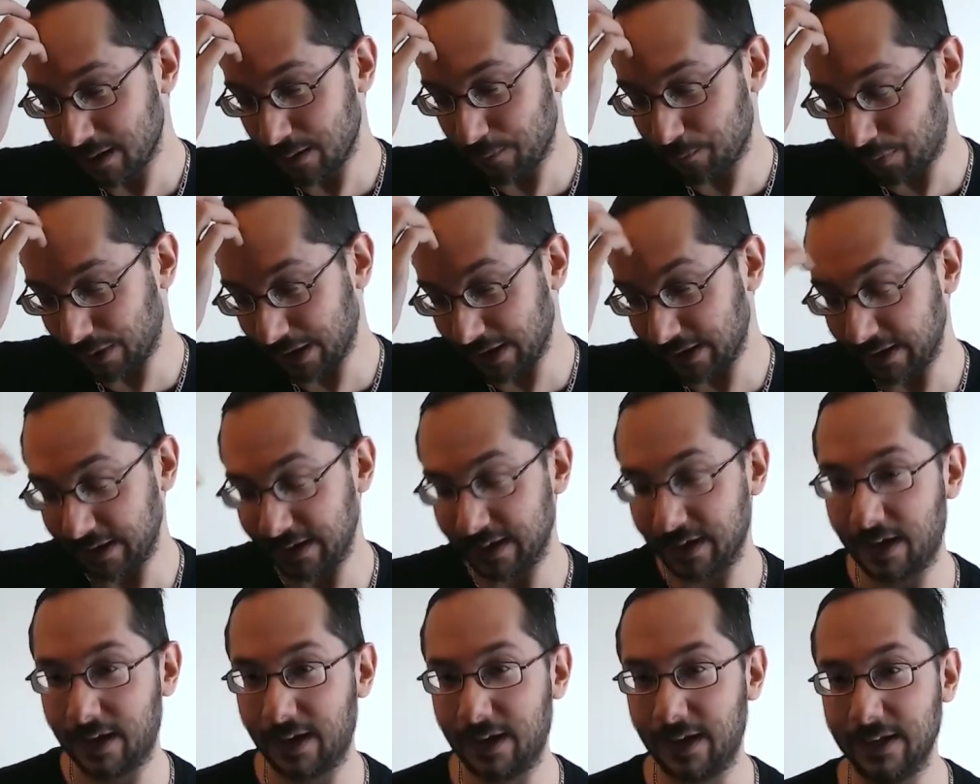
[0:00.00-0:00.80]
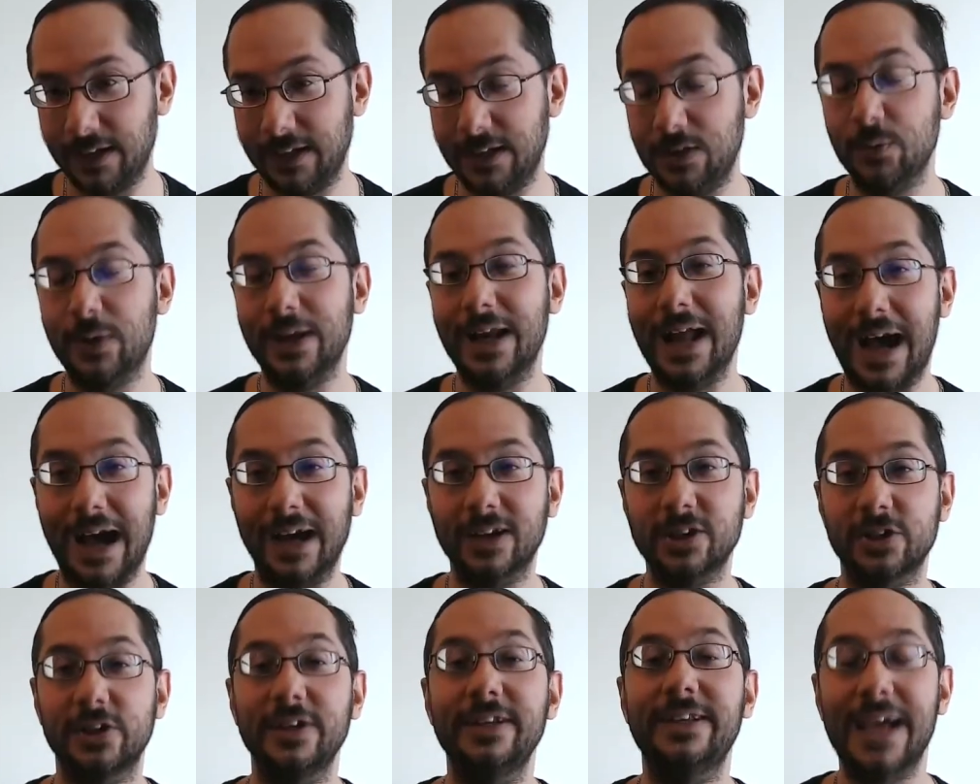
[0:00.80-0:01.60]
But you can
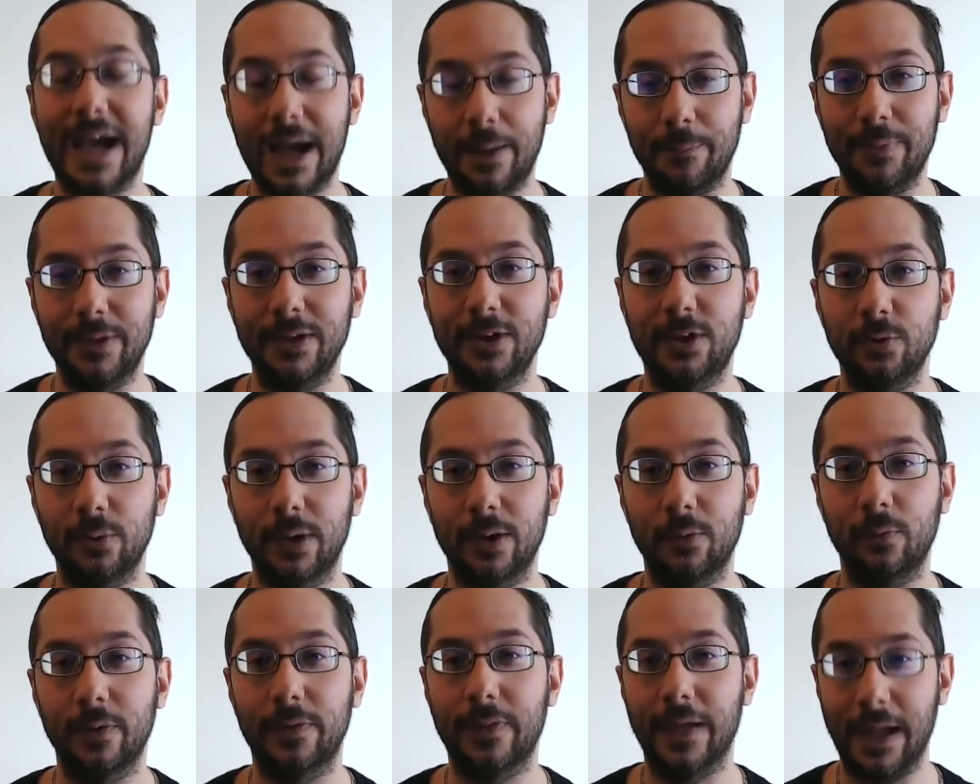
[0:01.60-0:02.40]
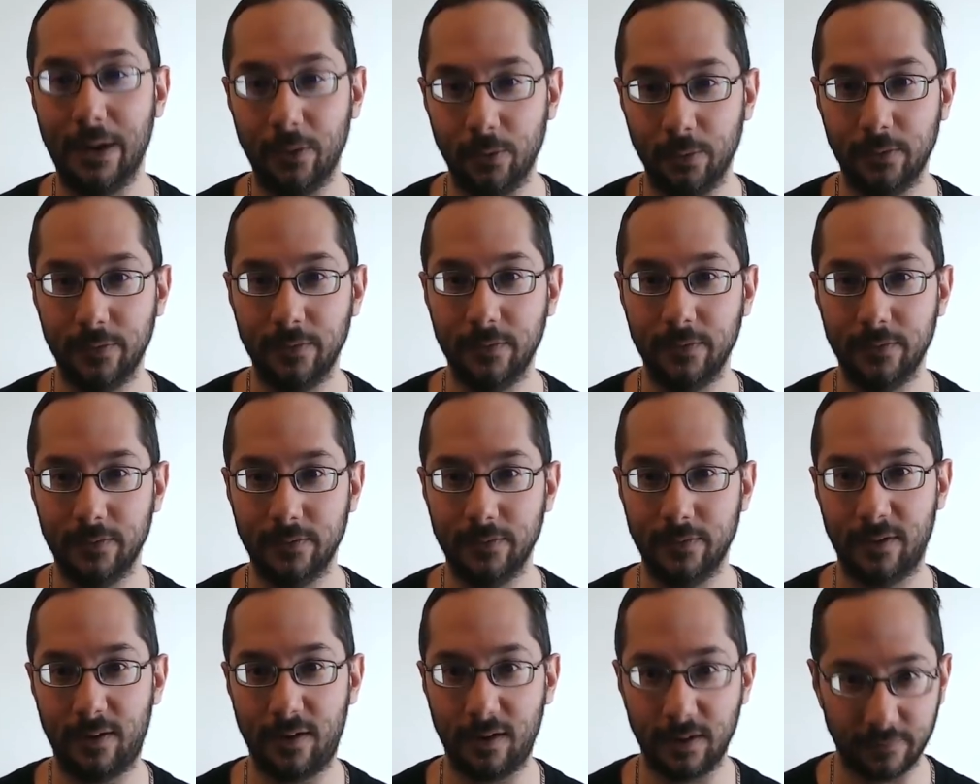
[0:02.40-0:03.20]
actually tap into it without
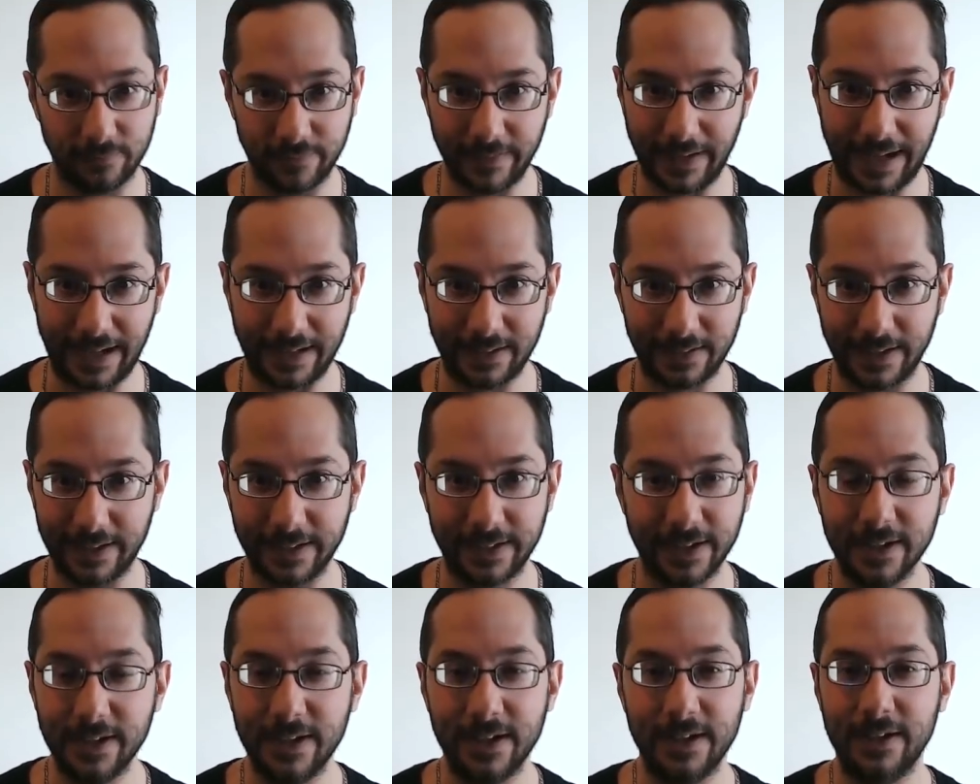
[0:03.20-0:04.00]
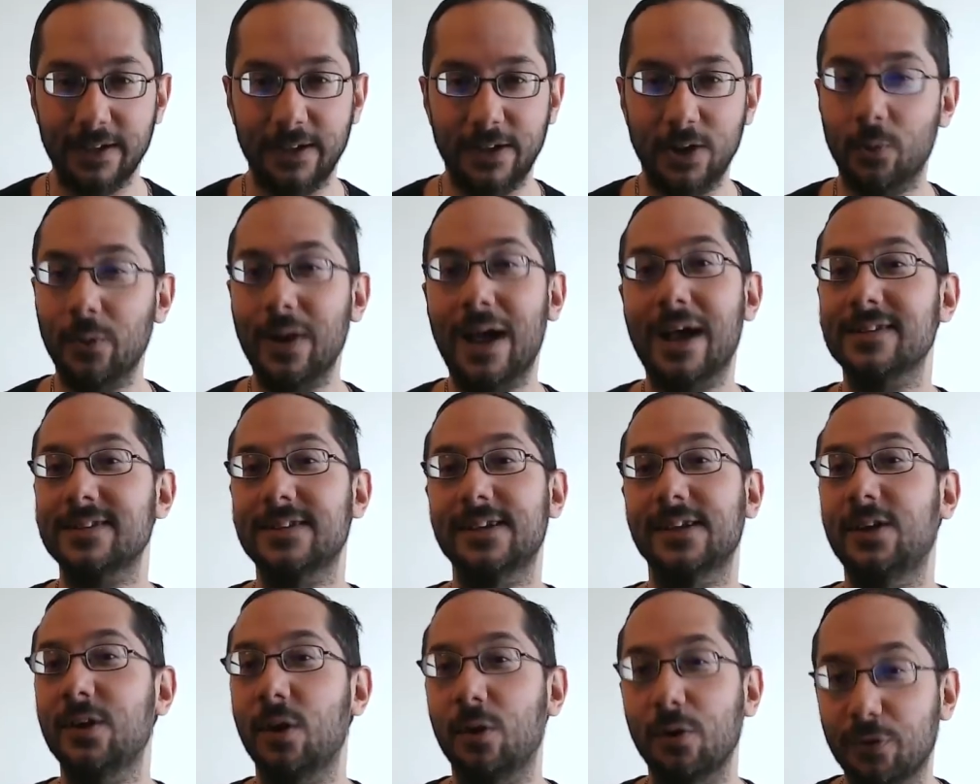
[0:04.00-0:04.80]
all of that. Like, no one has to
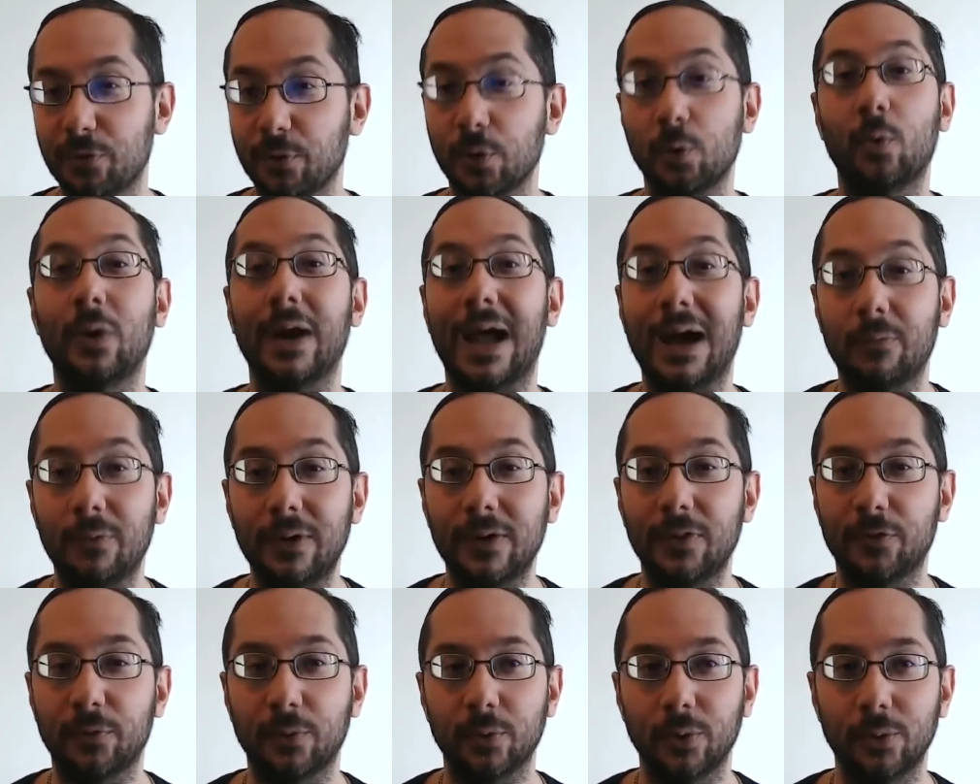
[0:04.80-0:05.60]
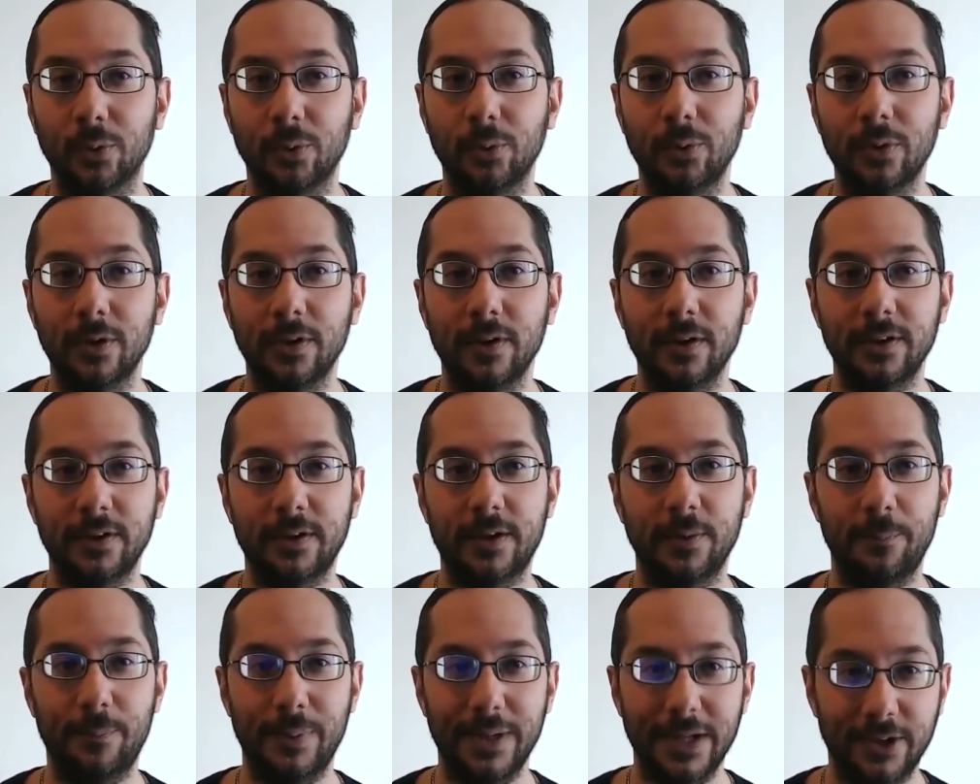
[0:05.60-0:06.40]
go through what I went through
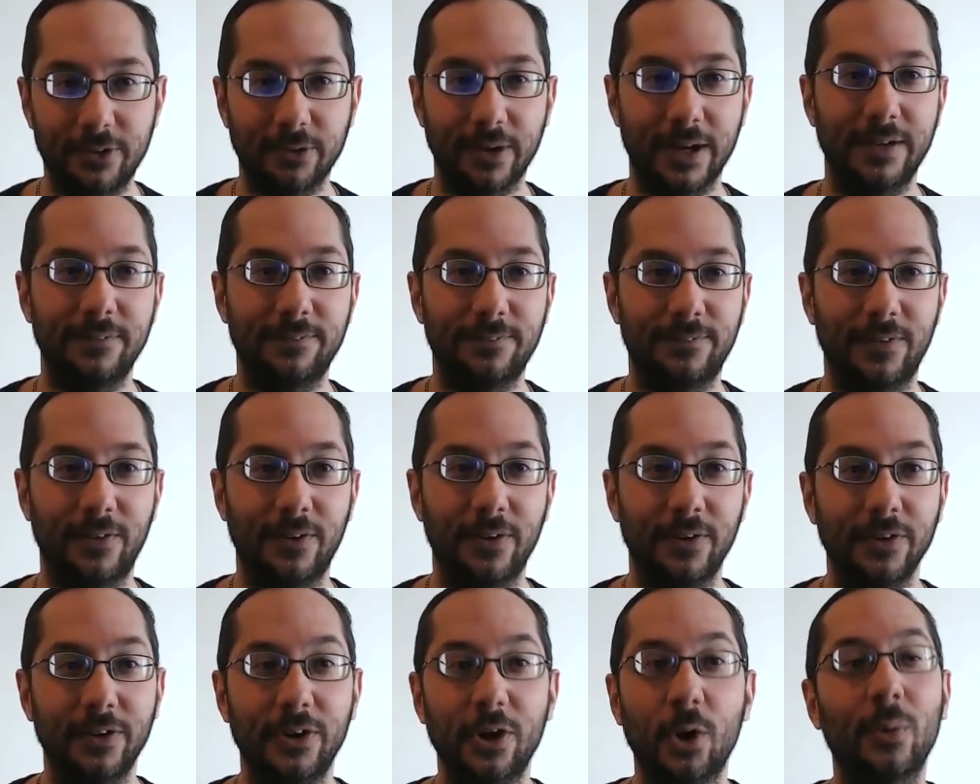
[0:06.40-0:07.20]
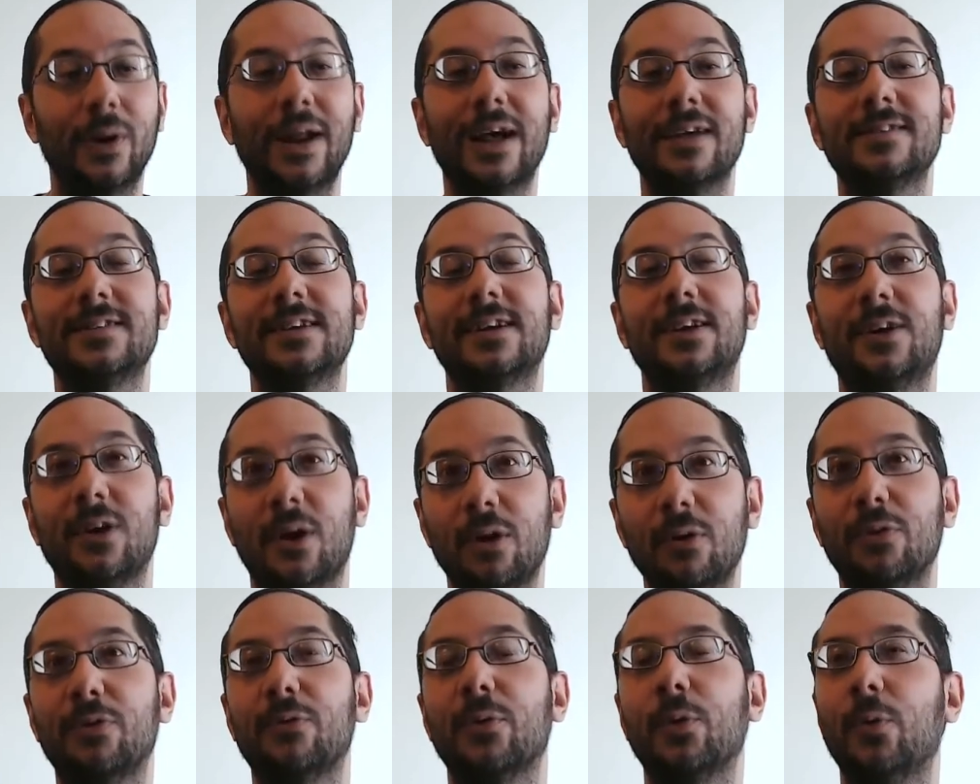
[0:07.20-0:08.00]
to be grateful. No one has to
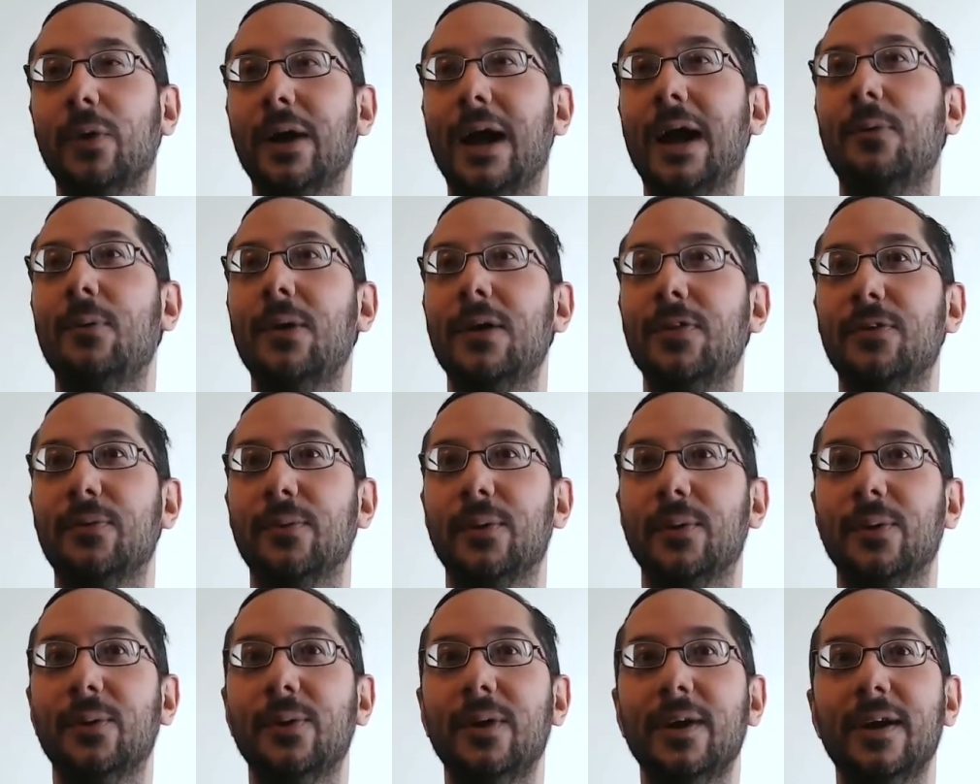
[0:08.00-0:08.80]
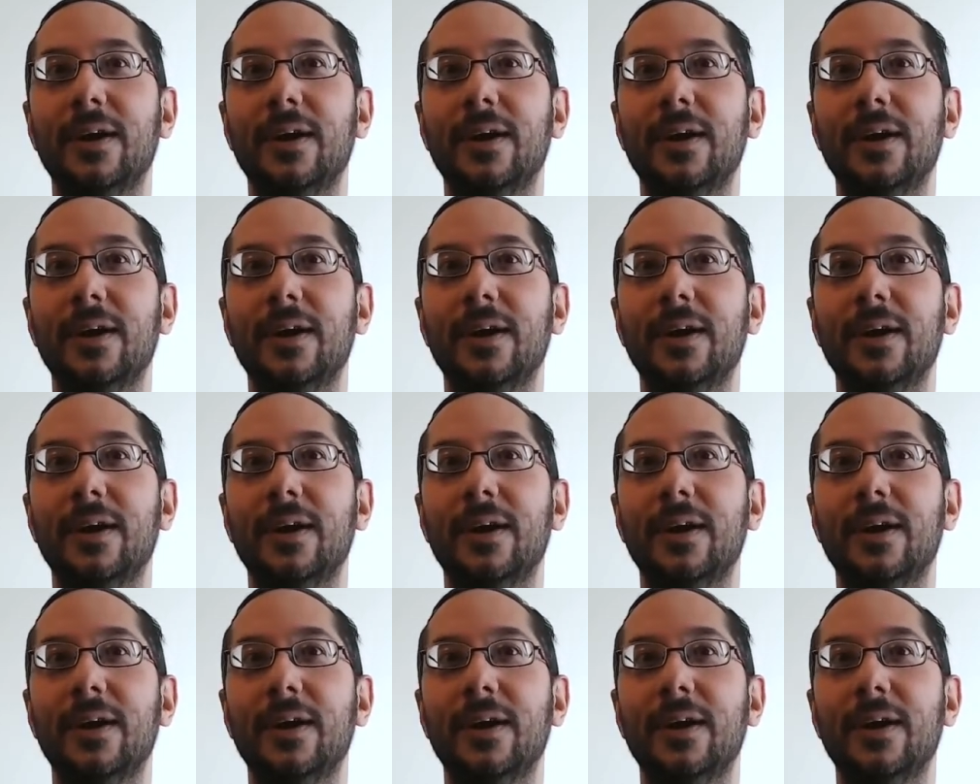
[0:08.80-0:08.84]
go through what I went through